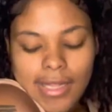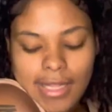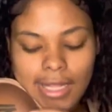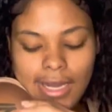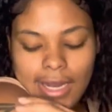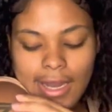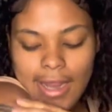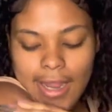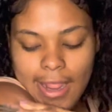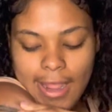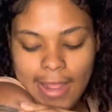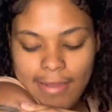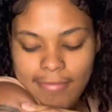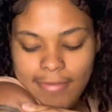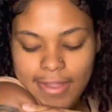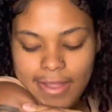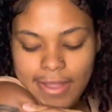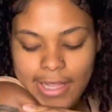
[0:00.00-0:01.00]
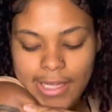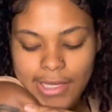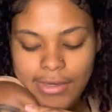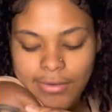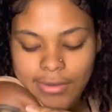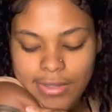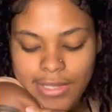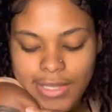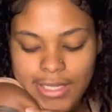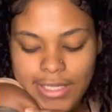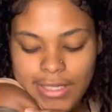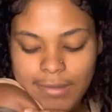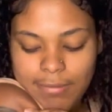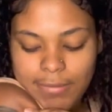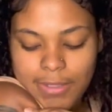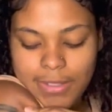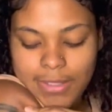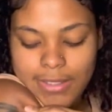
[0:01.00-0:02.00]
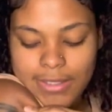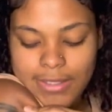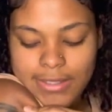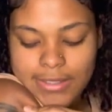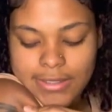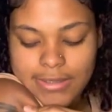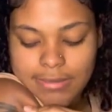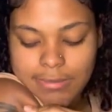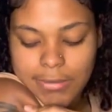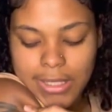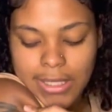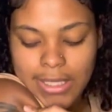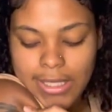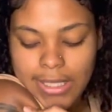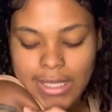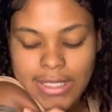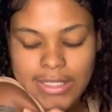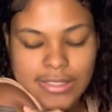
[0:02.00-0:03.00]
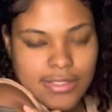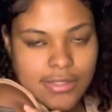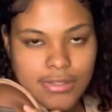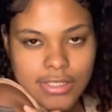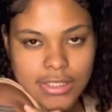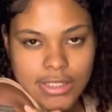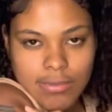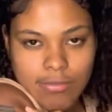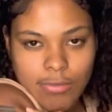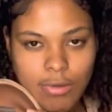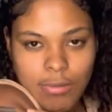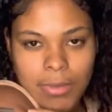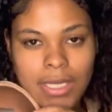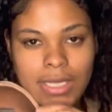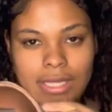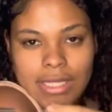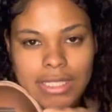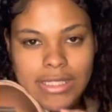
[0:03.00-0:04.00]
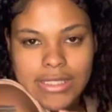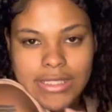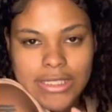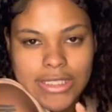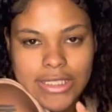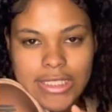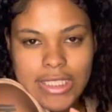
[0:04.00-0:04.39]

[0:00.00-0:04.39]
that I have it, I don't like it because me, as a Christian woman, this is